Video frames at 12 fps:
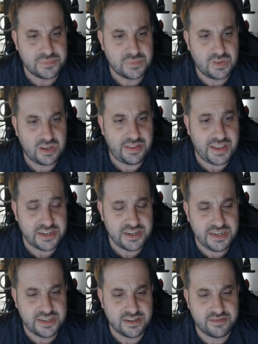And they
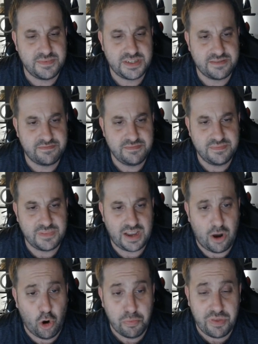need to, I
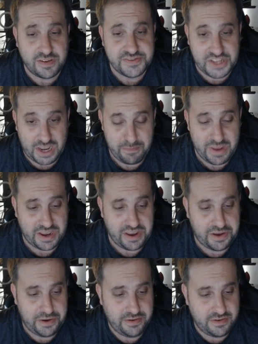hope they've stopped making
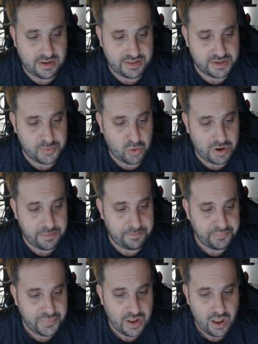it at this point.
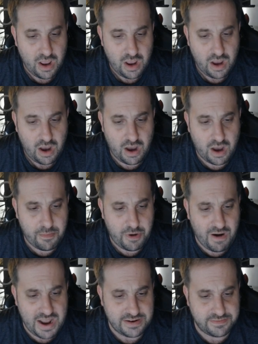All
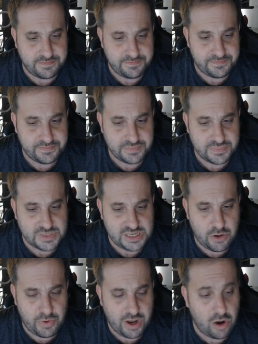right,
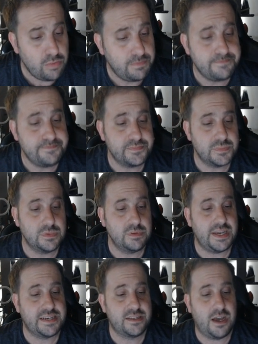here we go.
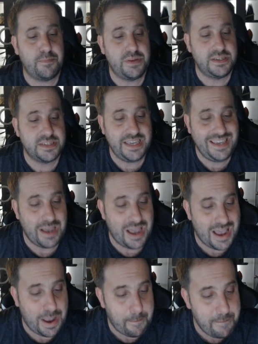Next up is
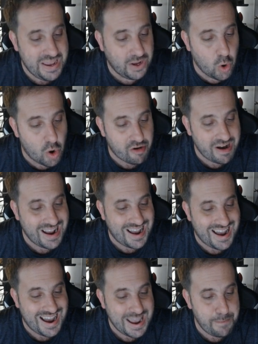mi goreng
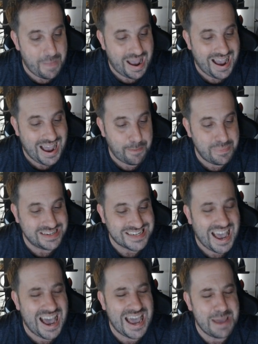hype habis.
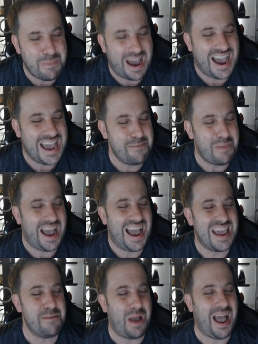Hype
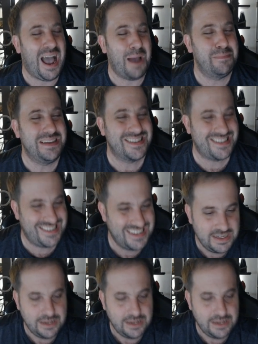habis.